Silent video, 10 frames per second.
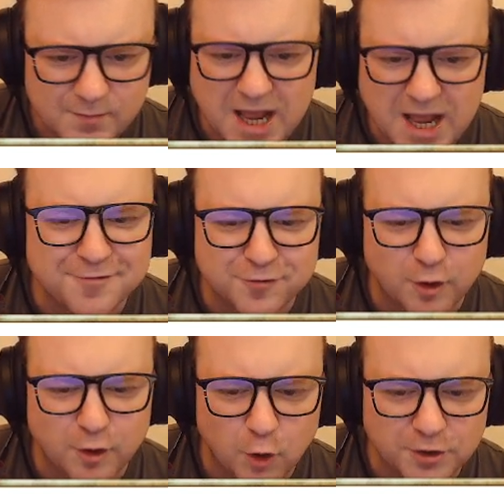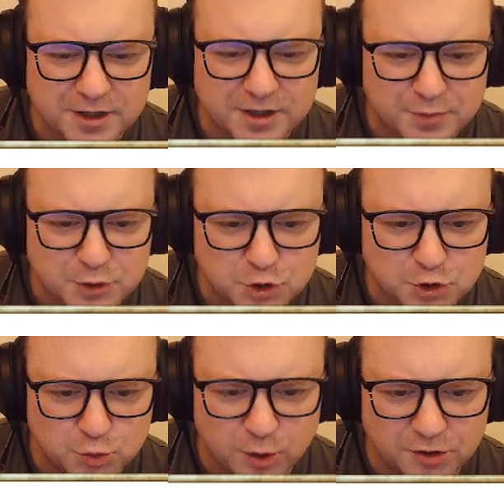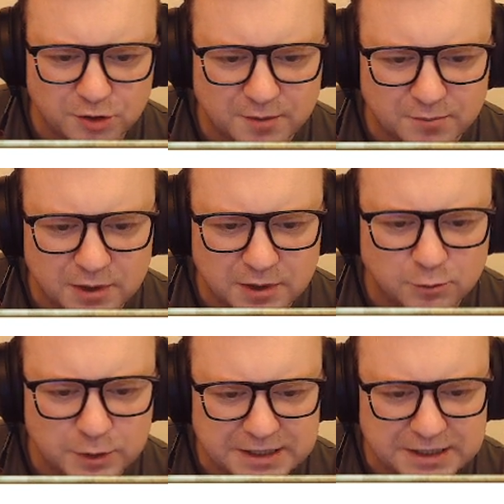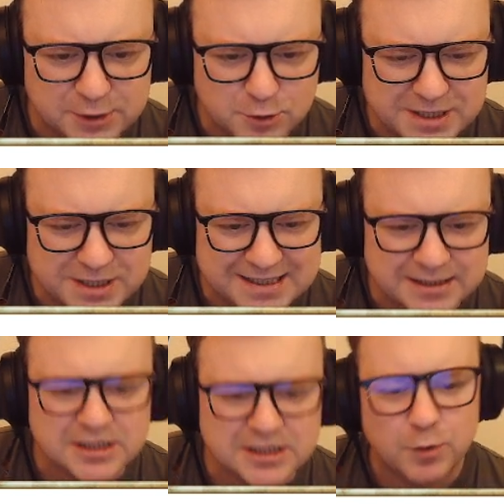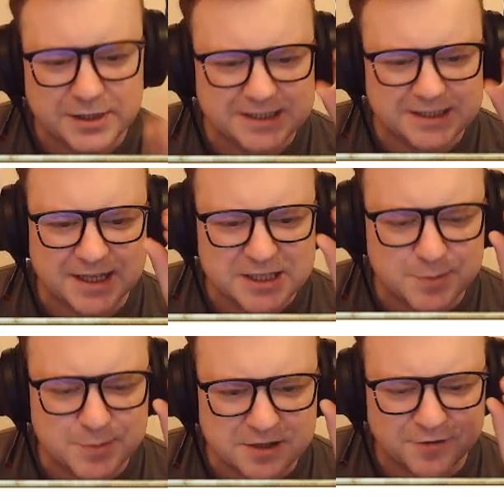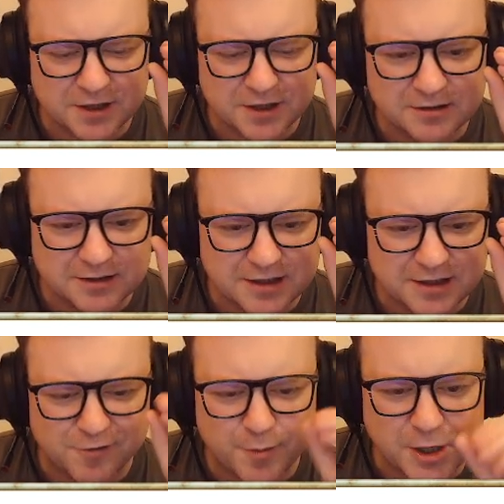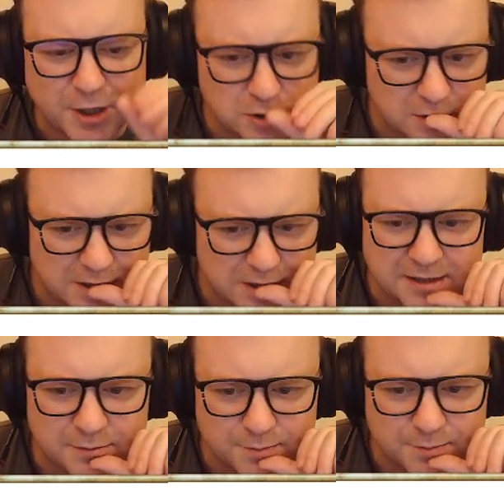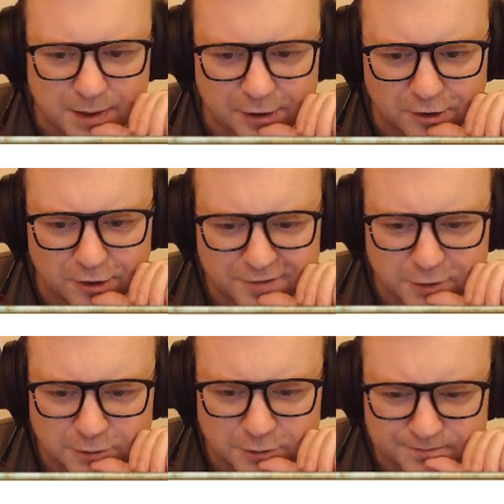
And from what number to what number? We need that specific information in paragraph 4.